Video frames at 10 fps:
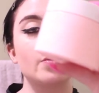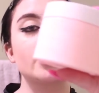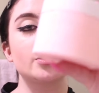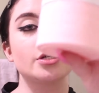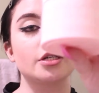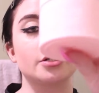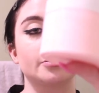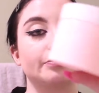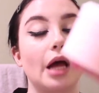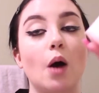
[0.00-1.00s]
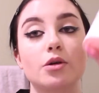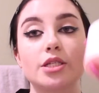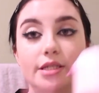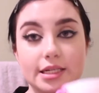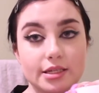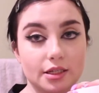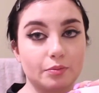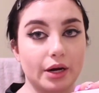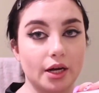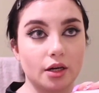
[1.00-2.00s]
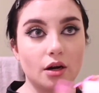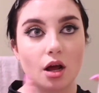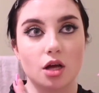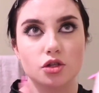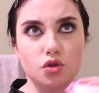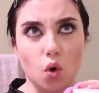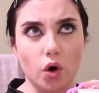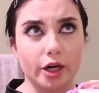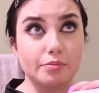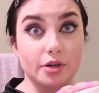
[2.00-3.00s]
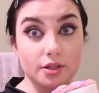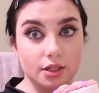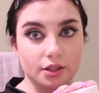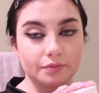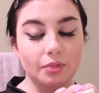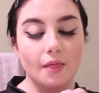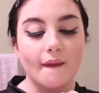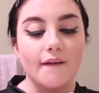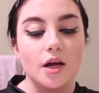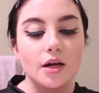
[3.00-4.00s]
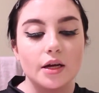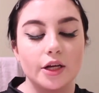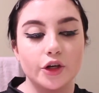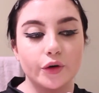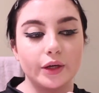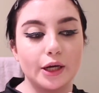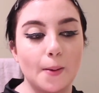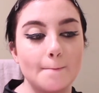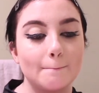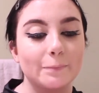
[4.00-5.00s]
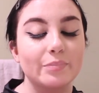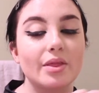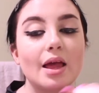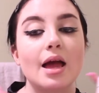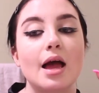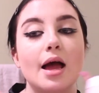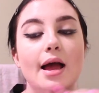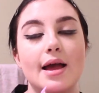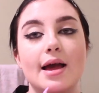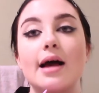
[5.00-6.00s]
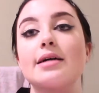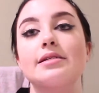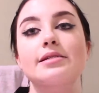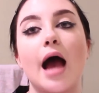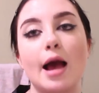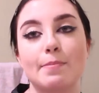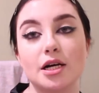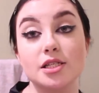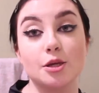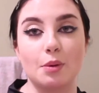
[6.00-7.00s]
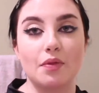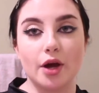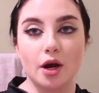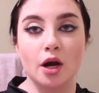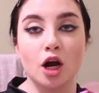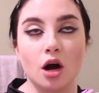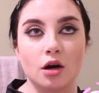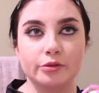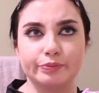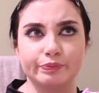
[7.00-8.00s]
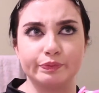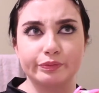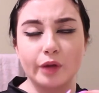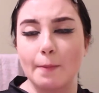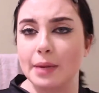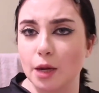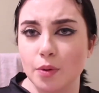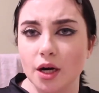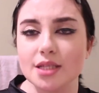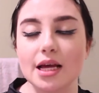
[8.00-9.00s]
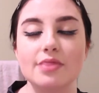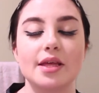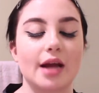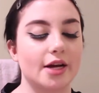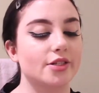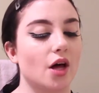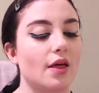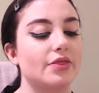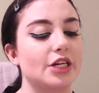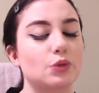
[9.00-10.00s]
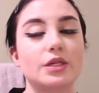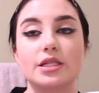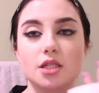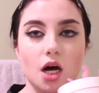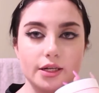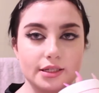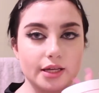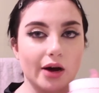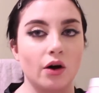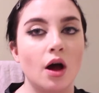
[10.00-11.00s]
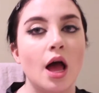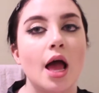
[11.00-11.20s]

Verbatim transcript: went to I went to the 16 brand store in Myeongdong in Korea and I bought some of their um, makeup products and then I saw that this was on sale